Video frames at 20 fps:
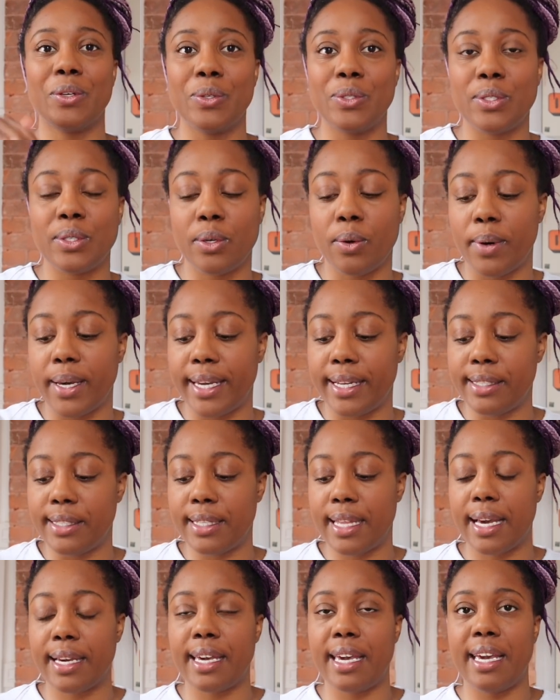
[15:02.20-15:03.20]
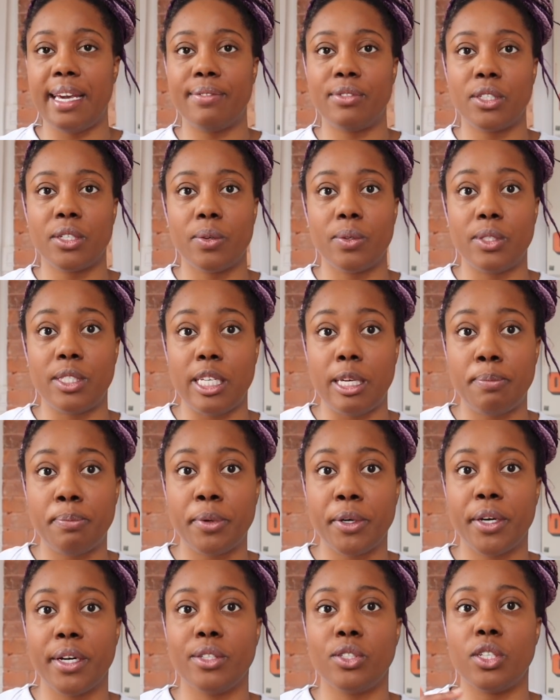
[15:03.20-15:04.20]
those going into that cave to go
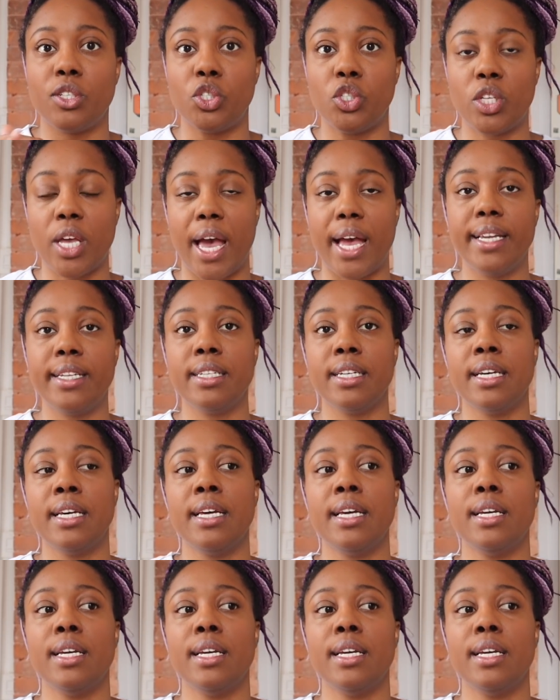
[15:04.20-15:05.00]
deeper and to shed,